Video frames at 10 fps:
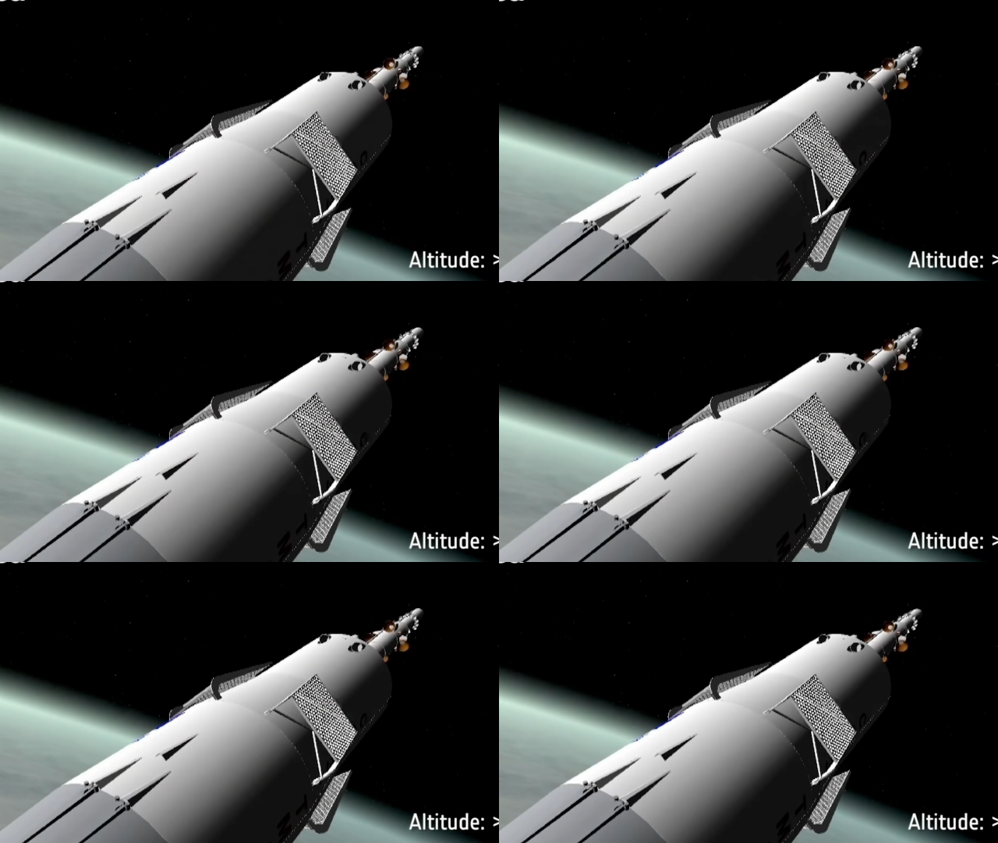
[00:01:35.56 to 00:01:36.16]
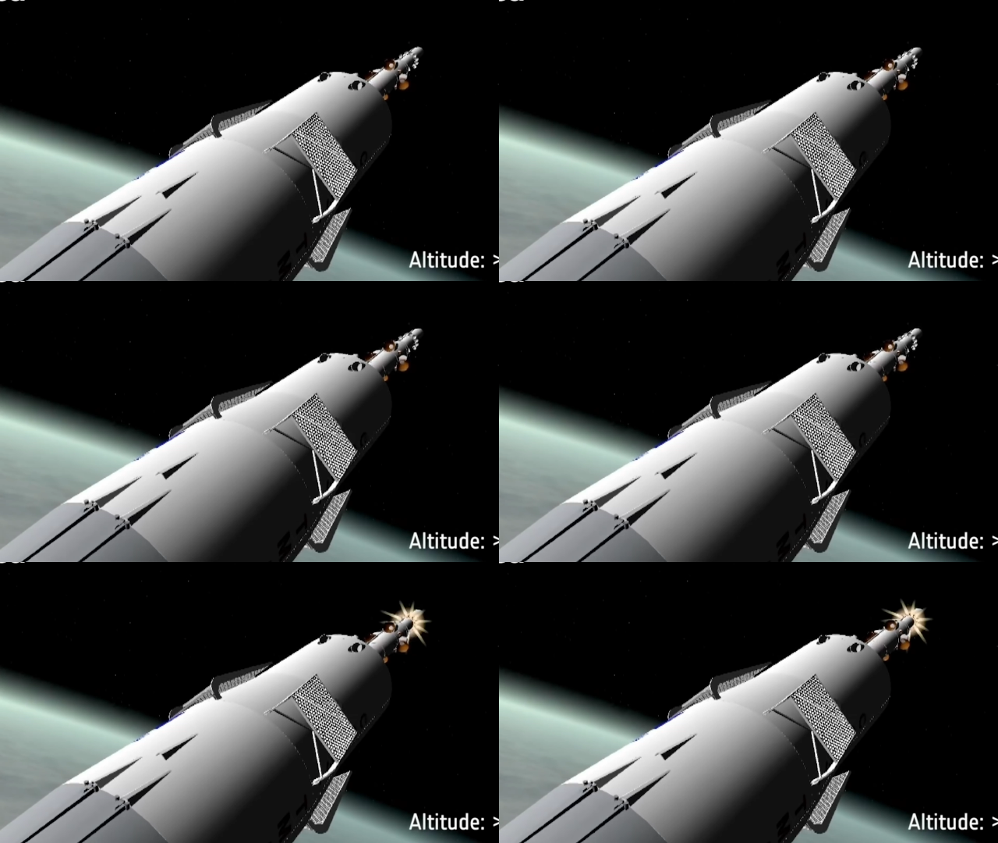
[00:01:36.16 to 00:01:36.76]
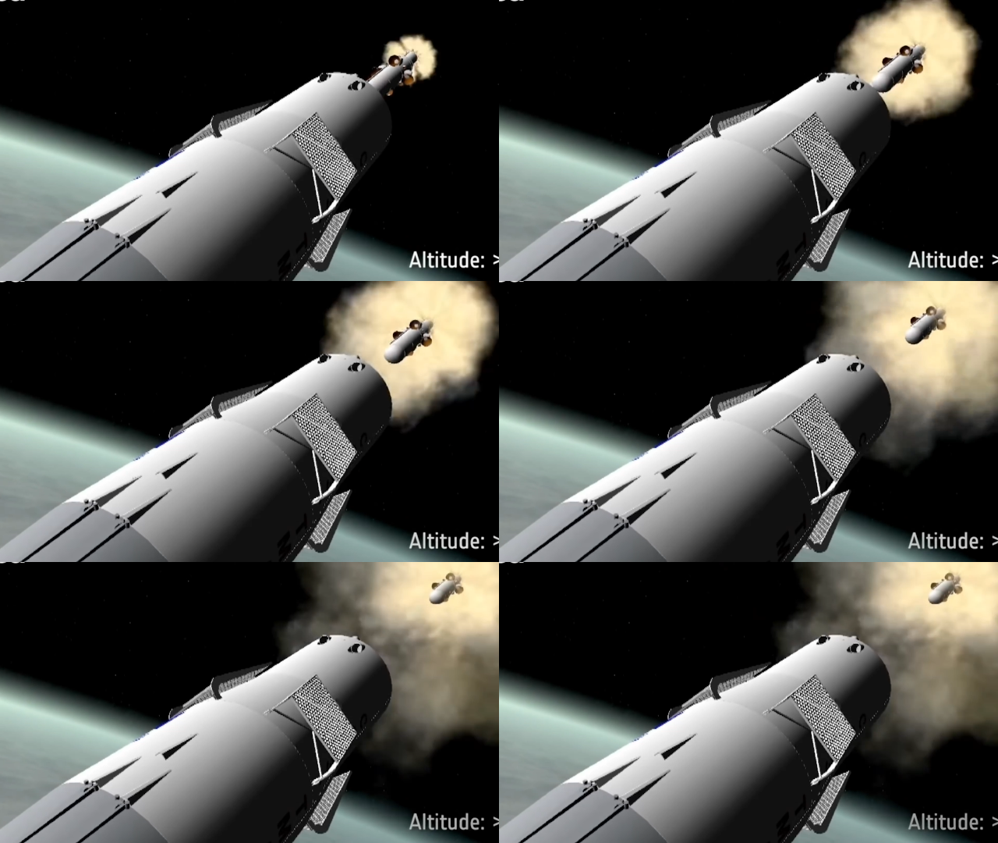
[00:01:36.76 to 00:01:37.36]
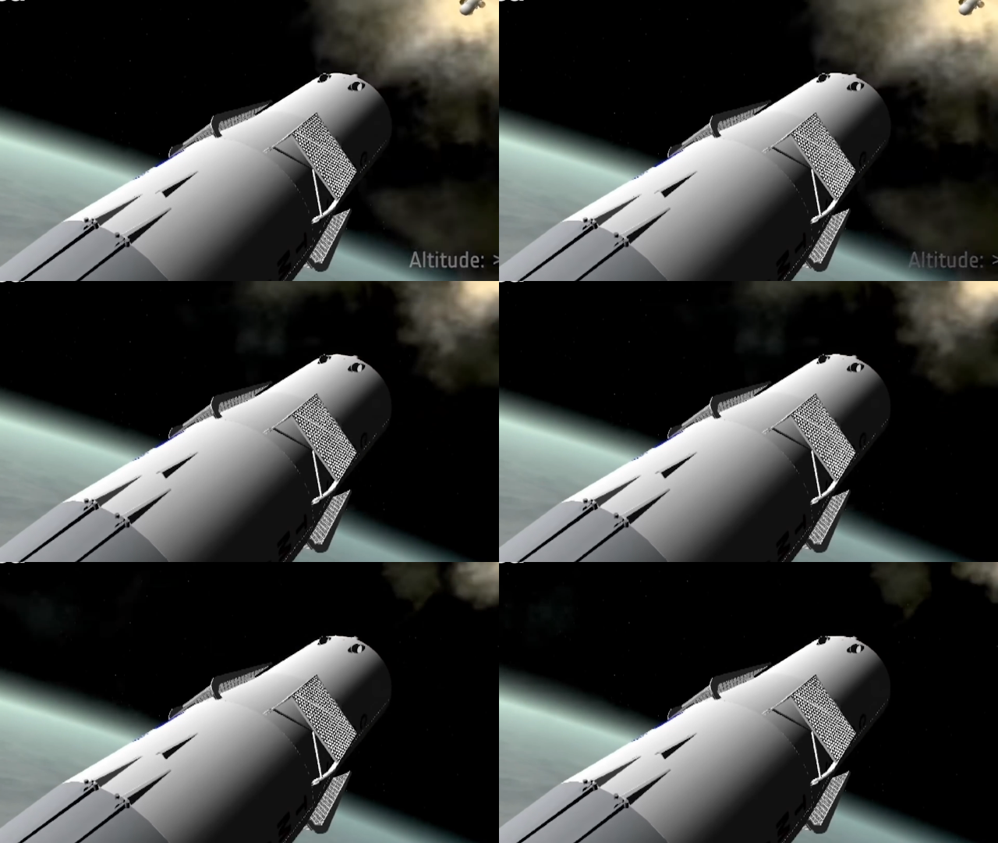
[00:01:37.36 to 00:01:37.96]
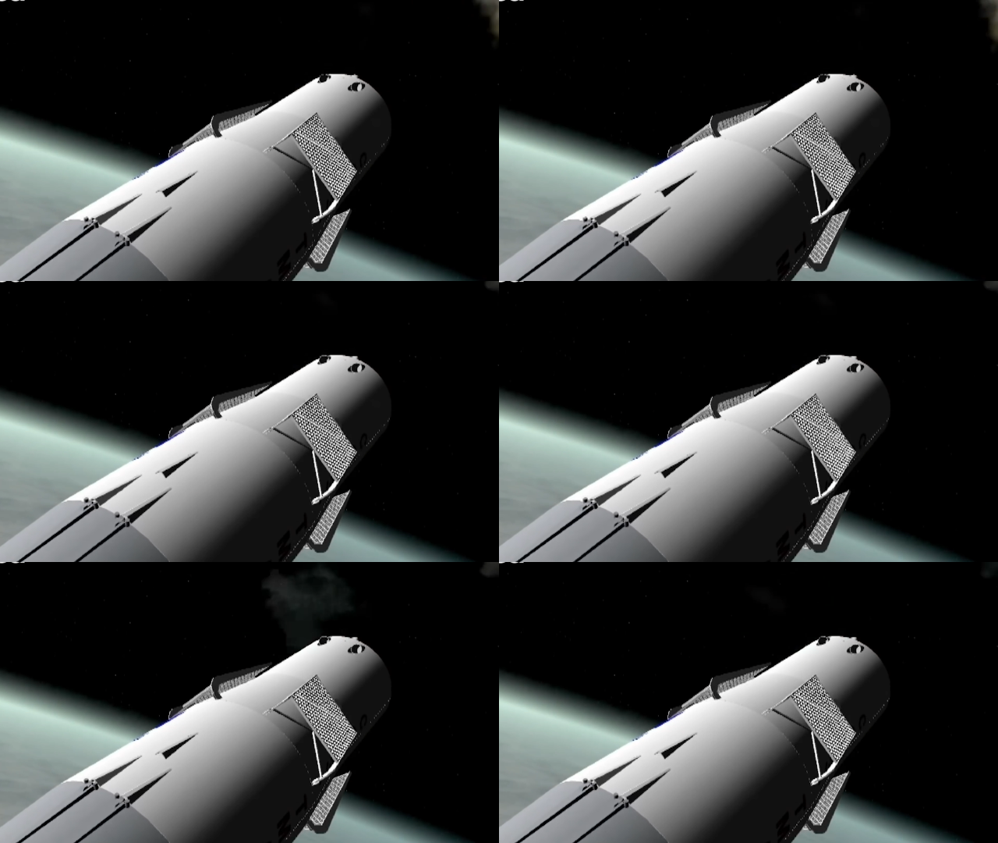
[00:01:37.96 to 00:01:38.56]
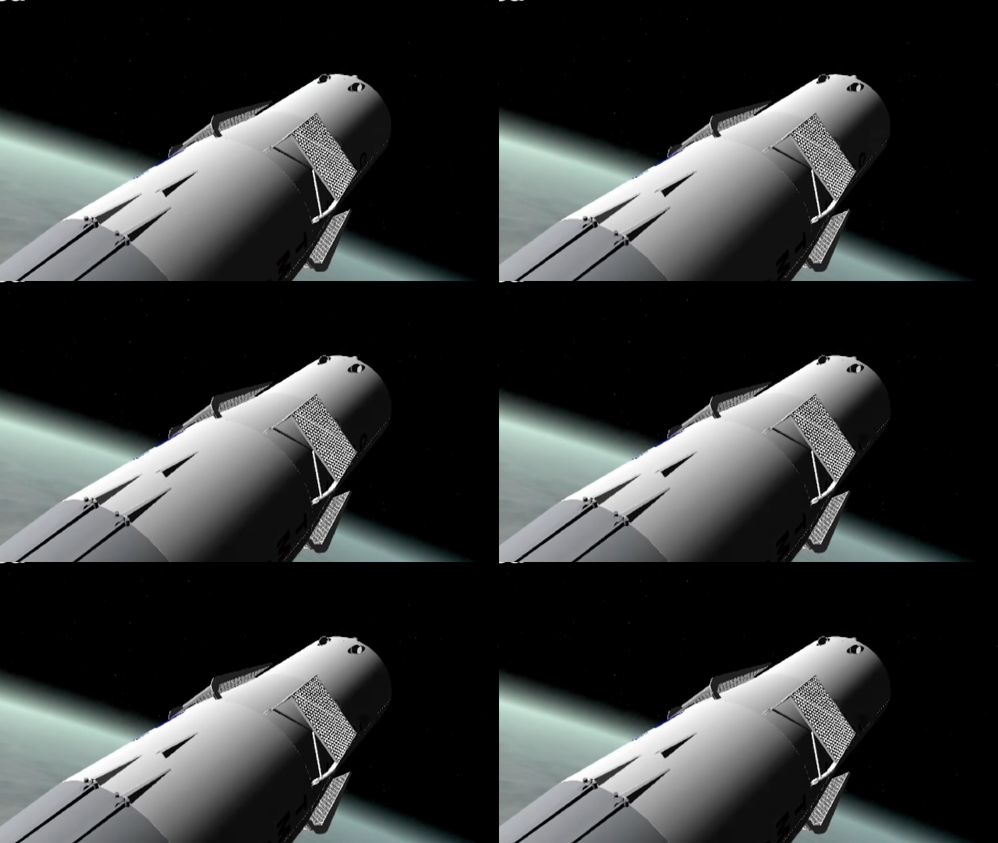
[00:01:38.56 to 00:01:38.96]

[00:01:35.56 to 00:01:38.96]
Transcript: No face is visible, so there are no lips to read.